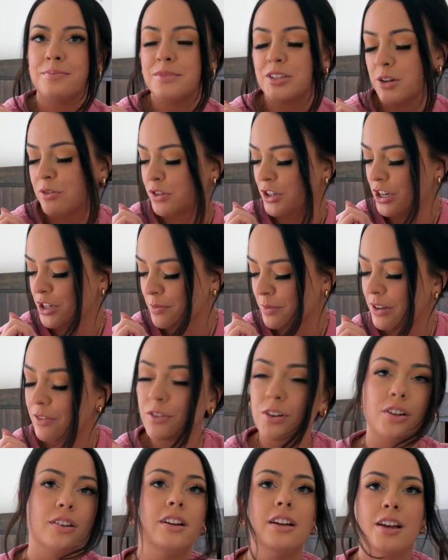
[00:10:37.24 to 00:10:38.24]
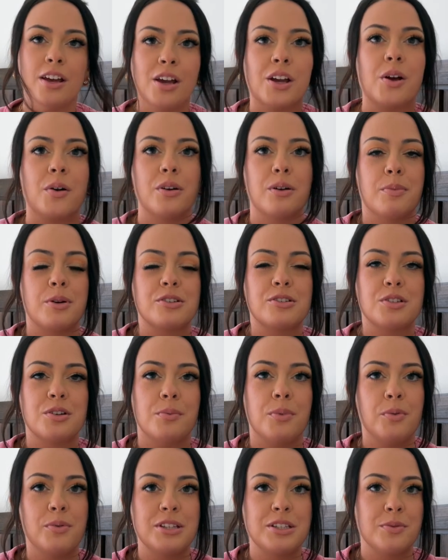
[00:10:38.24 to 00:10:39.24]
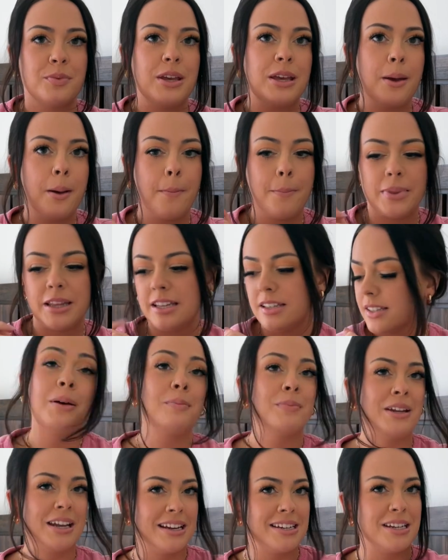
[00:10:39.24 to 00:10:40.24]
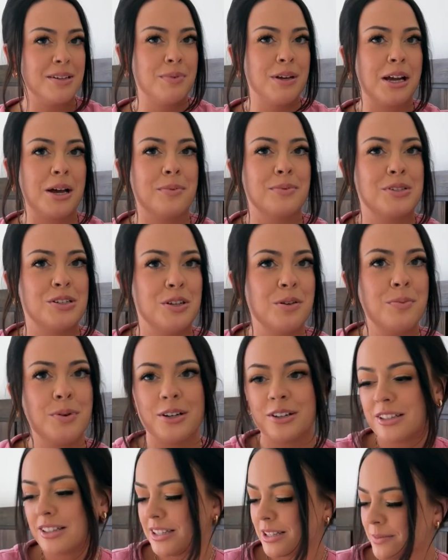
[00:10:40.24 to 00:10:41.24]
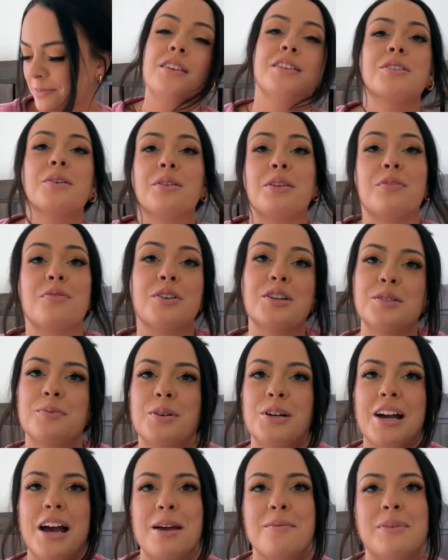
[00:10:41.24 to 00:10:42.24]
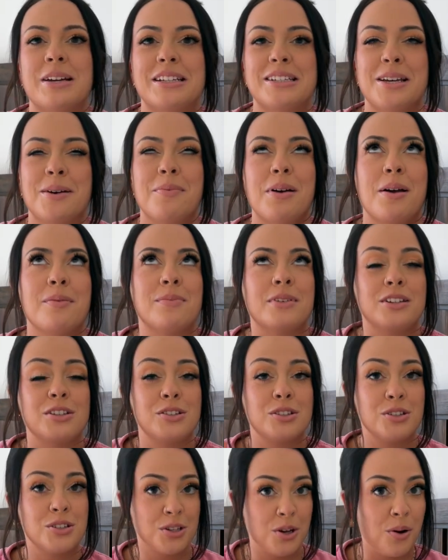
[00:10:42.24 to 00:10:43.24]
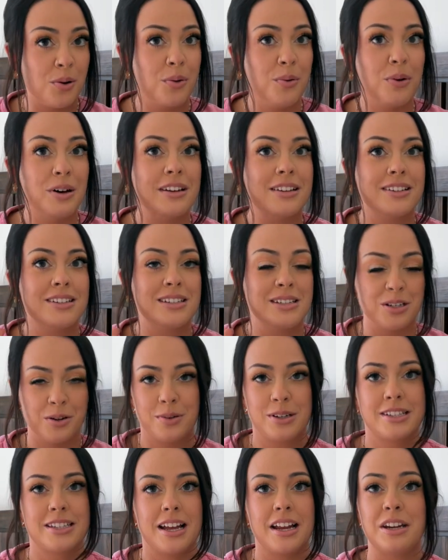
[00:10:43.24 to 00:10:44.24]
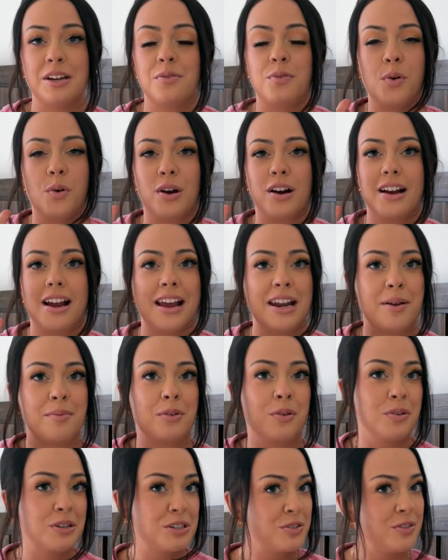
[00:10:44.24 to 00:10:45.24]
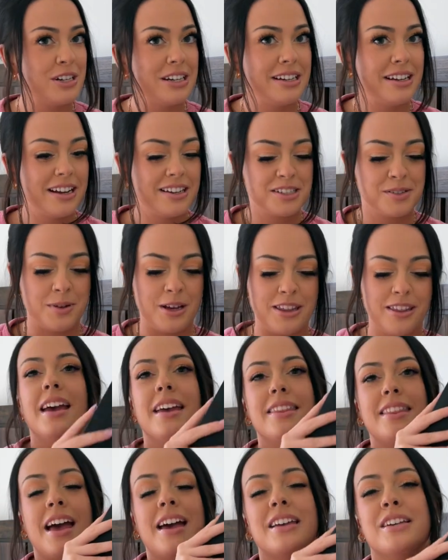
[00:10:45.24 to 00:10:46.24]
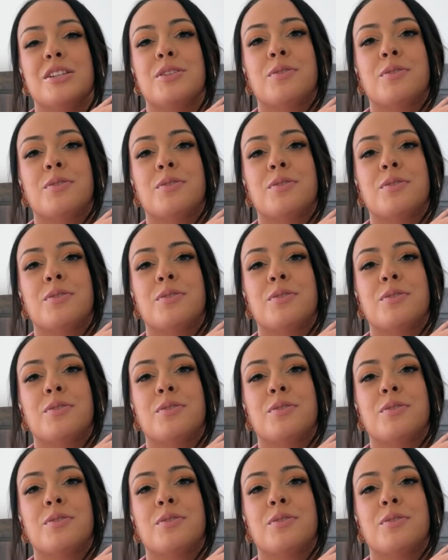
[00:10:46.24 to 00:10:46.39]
don't judge me for going to Barnes & Noble once a week, please. But I did pick up two books. So the first book I picked up, I'm so, so excited for, and I'm going to read it next month. And that is